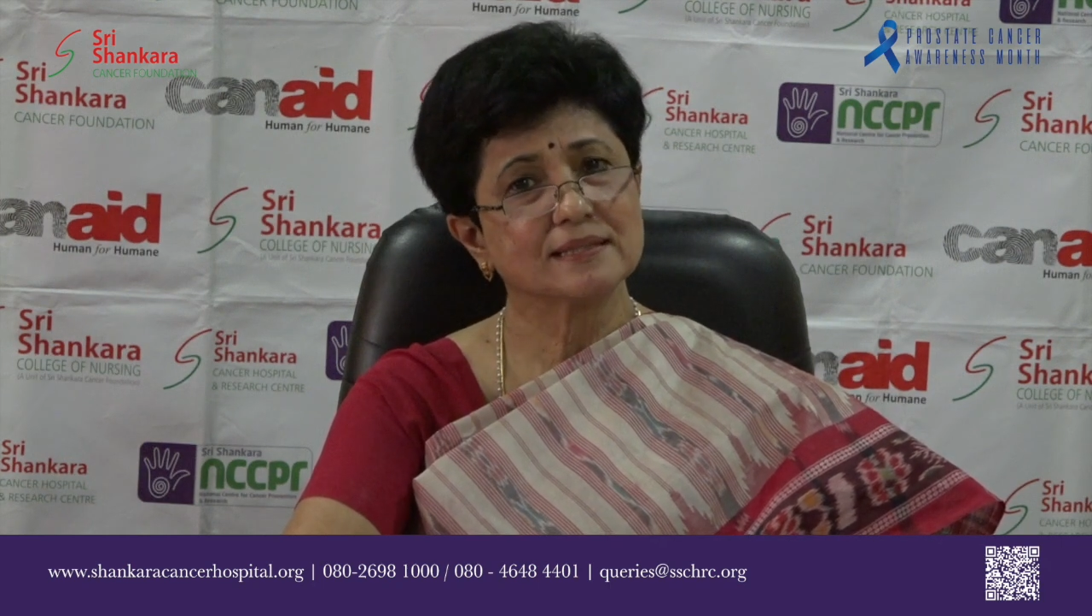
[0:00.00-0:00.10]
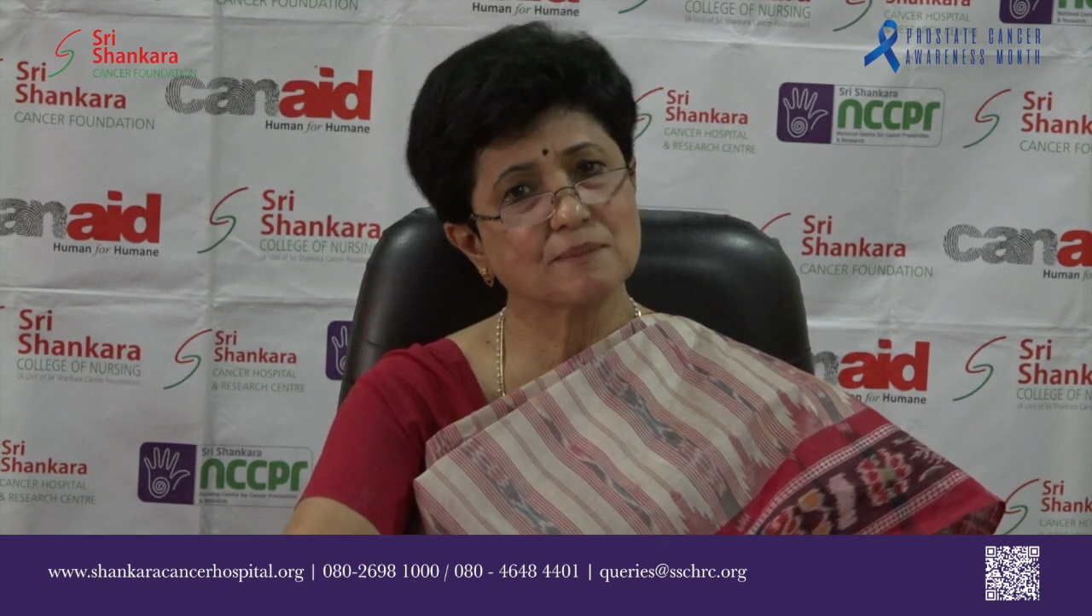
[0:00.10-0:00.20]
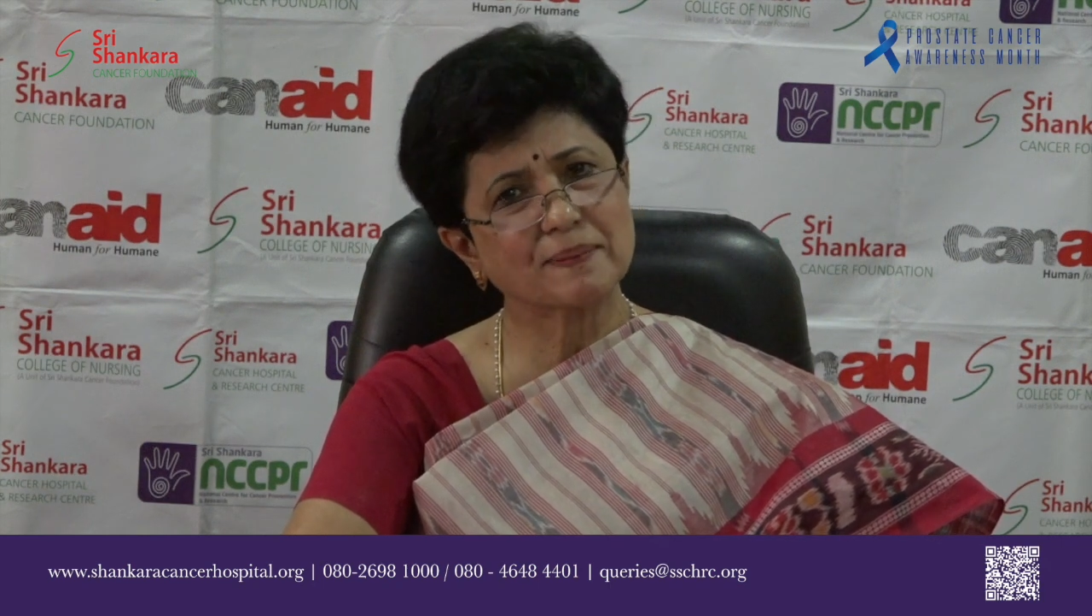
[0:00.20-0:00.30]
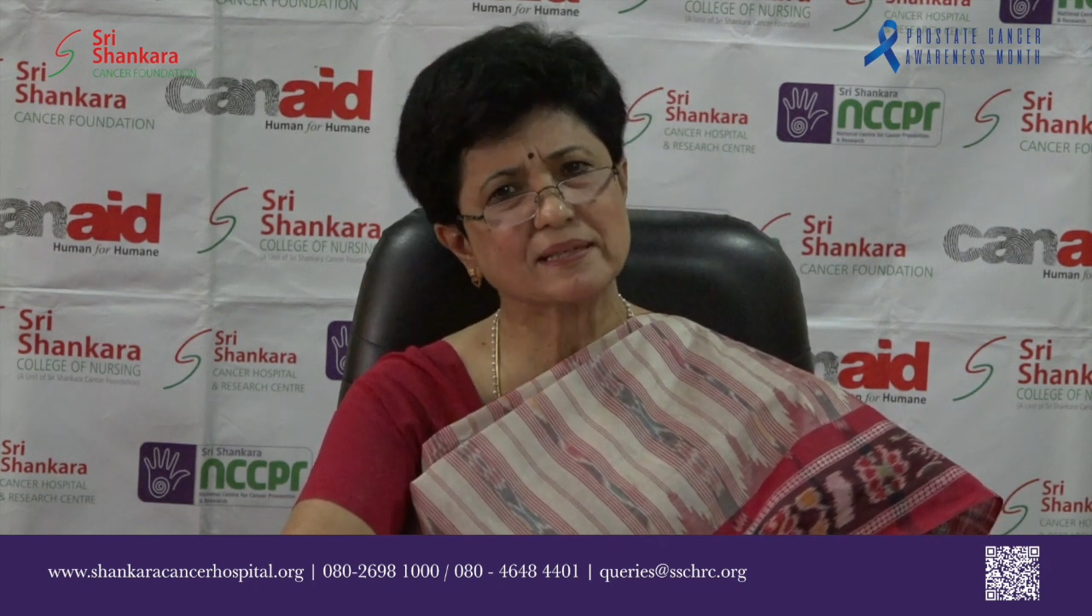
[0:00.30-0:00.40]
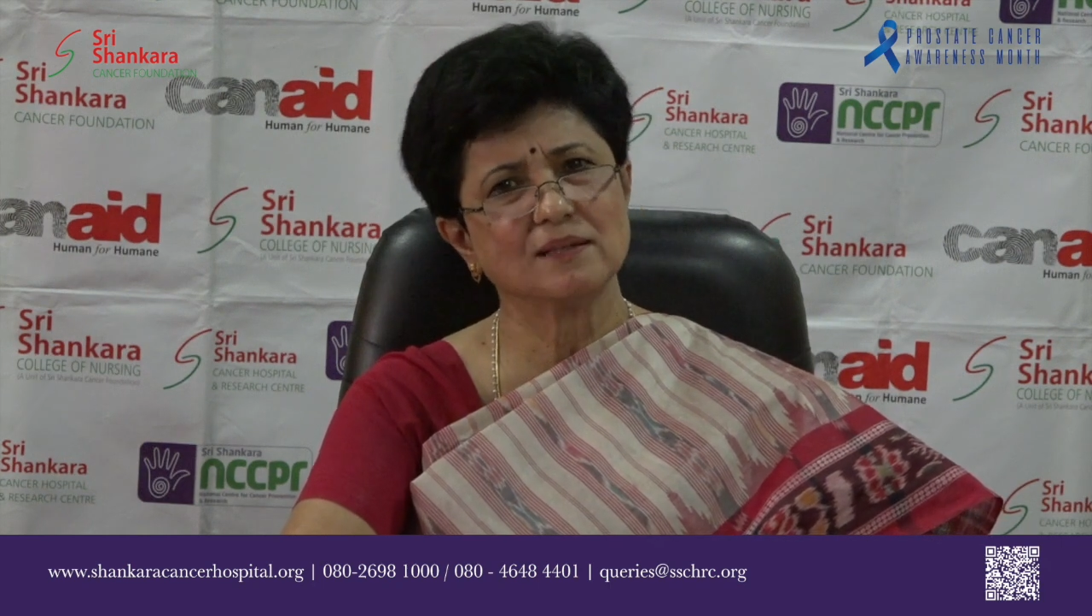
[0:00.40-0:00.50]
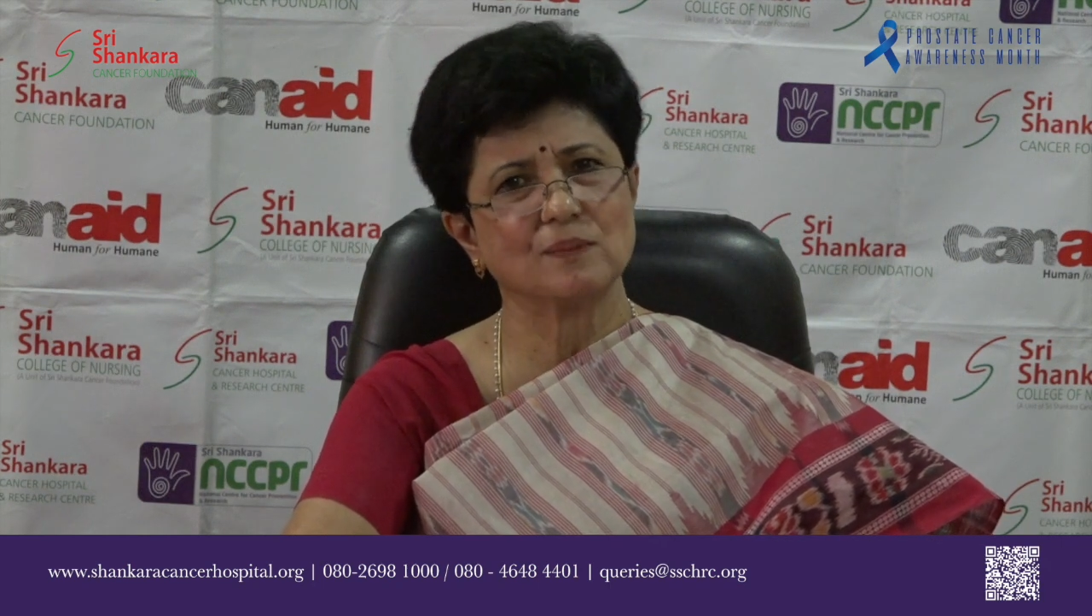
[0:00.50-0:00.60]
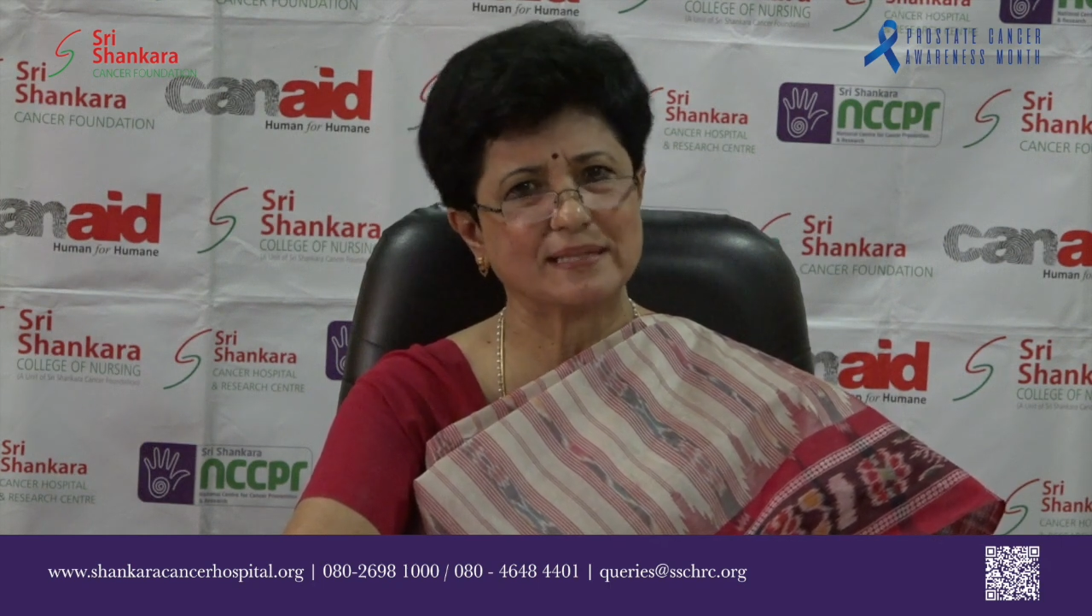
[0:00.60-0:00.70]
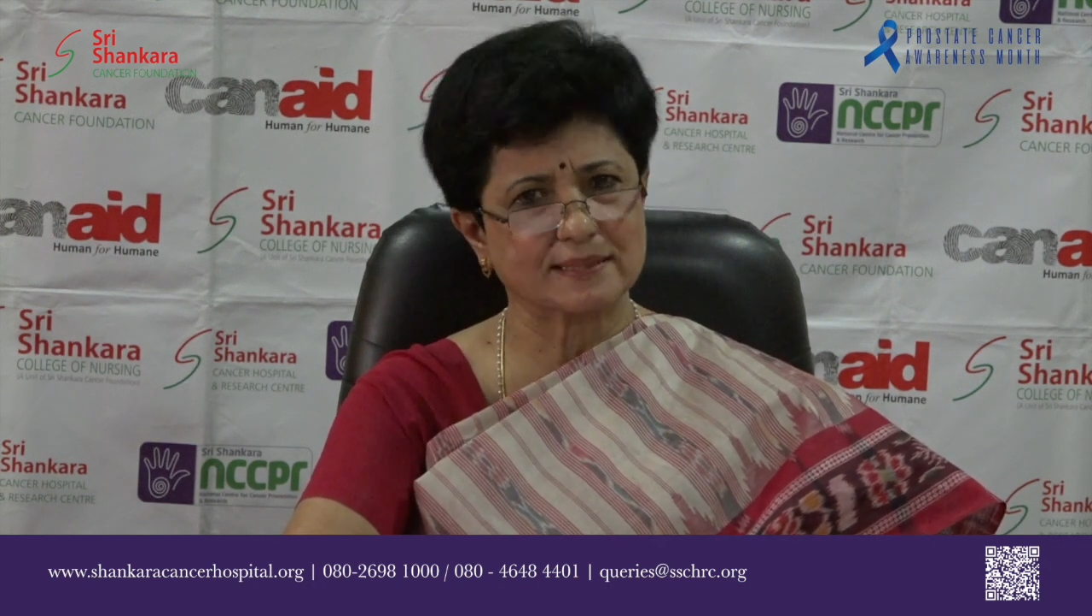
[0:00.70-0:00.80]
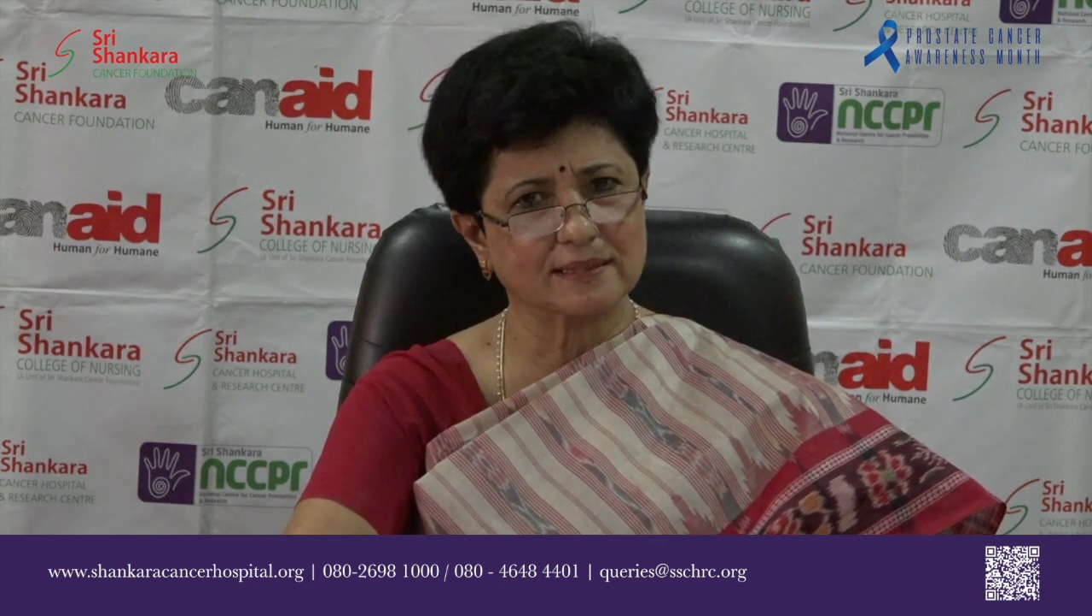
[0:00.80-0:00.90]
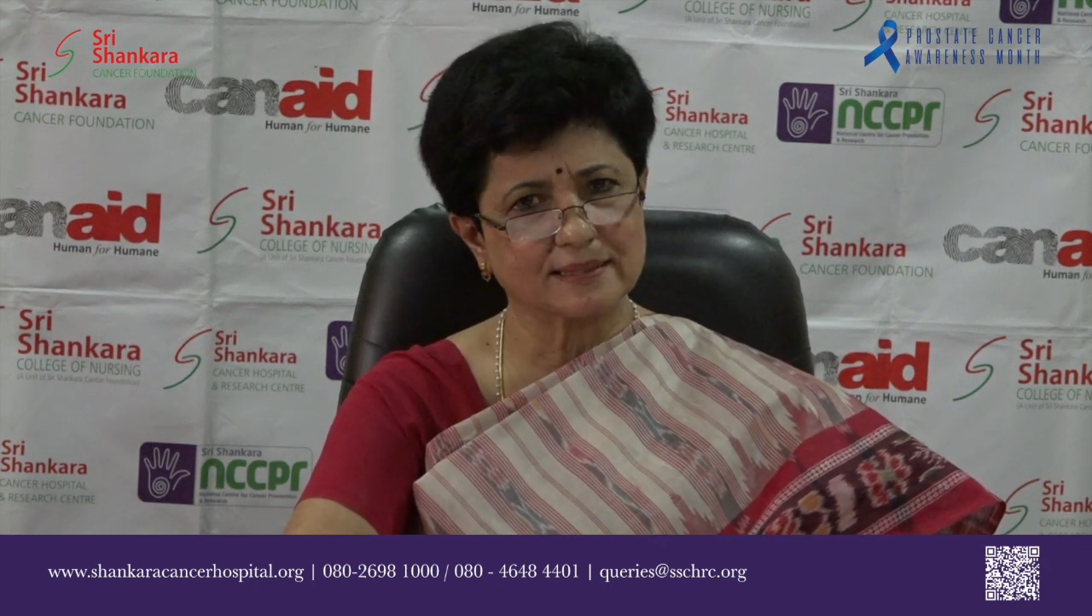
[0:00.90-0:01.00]
typical
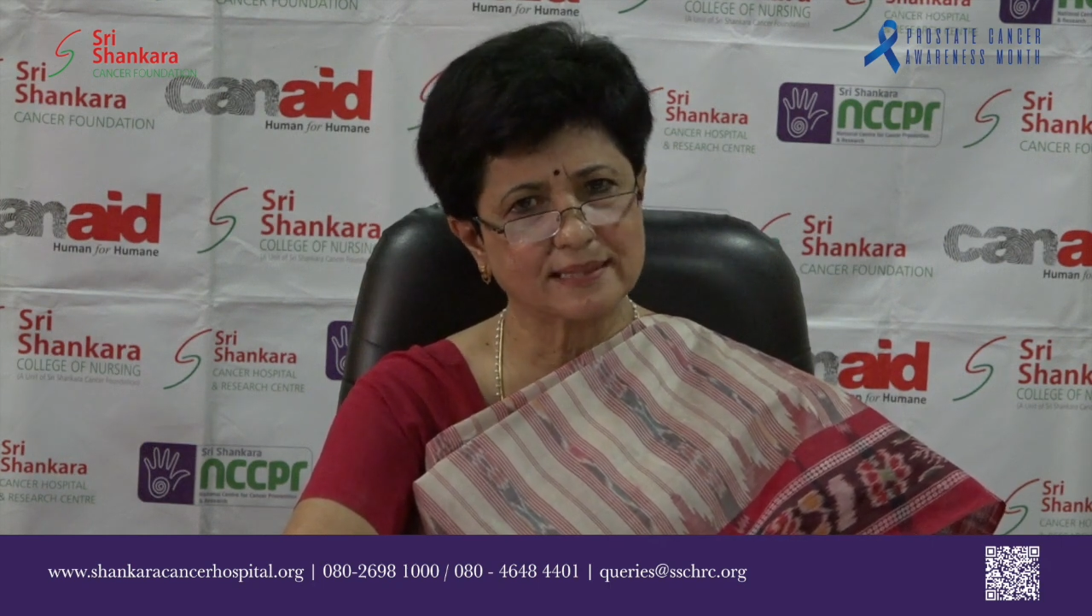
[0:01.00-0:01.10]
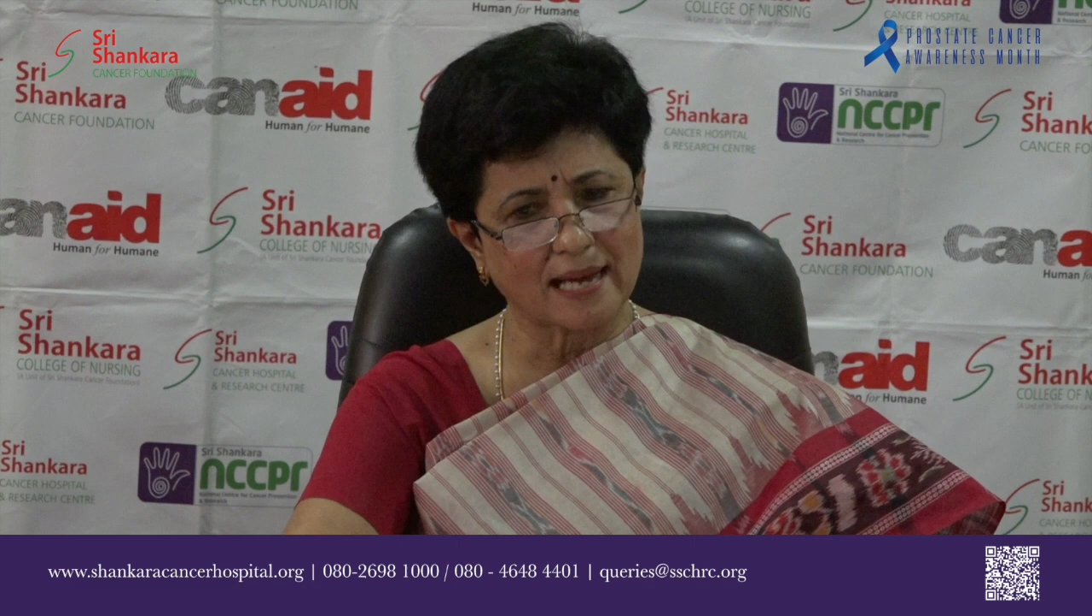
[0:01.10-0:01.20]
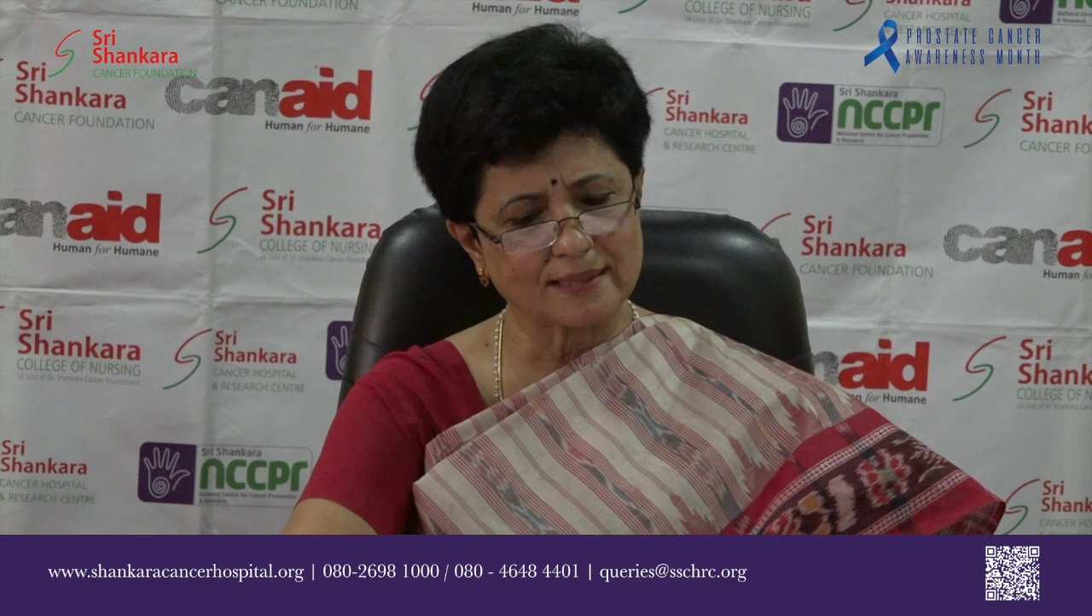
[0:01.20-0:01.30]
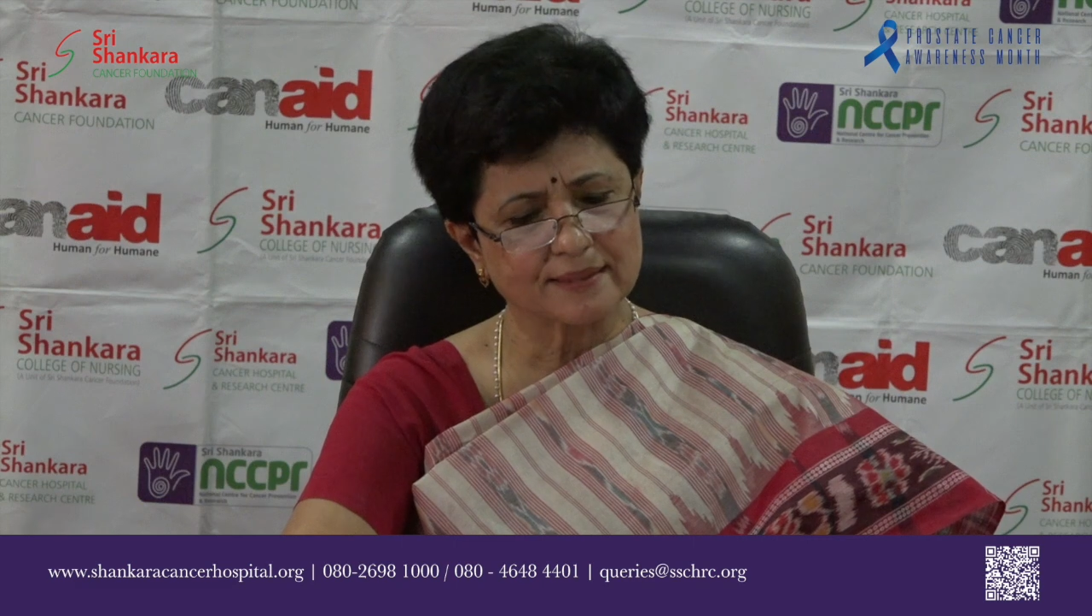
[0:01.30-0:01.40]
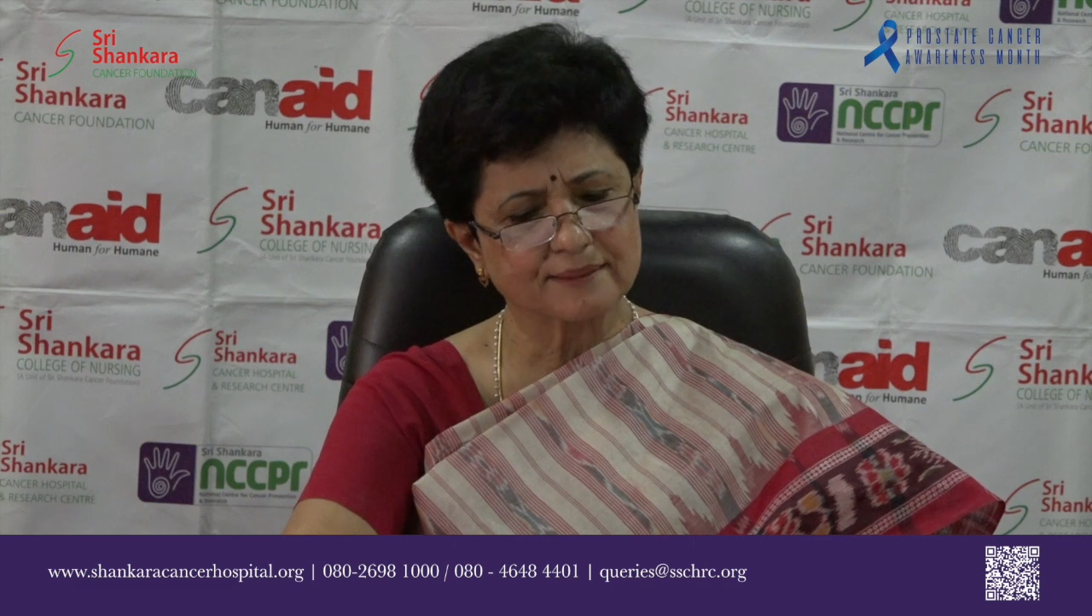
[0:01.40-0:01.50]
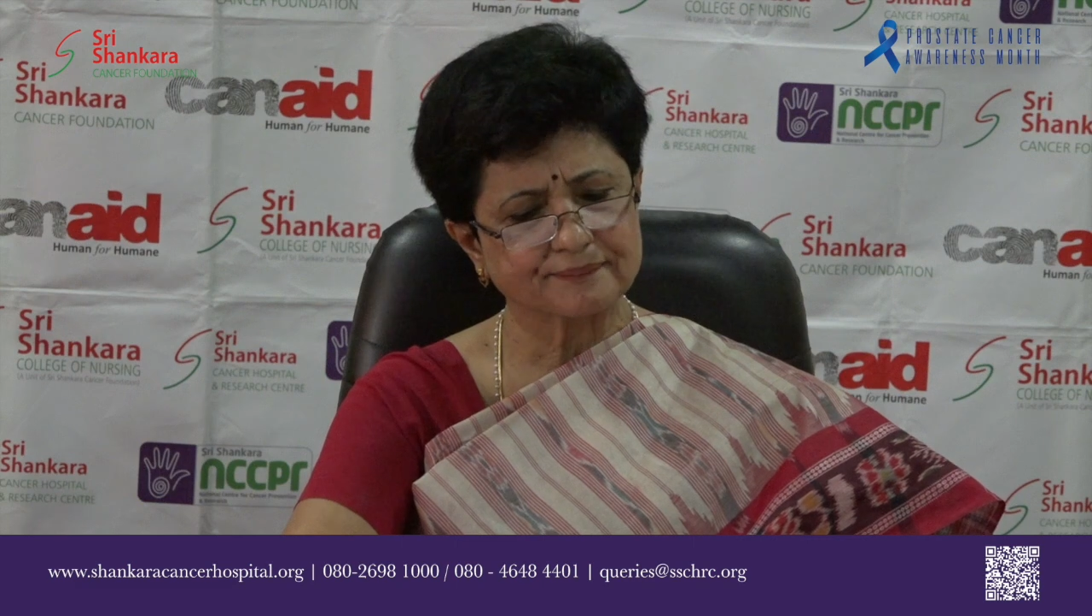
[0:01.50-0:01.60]
Western diet.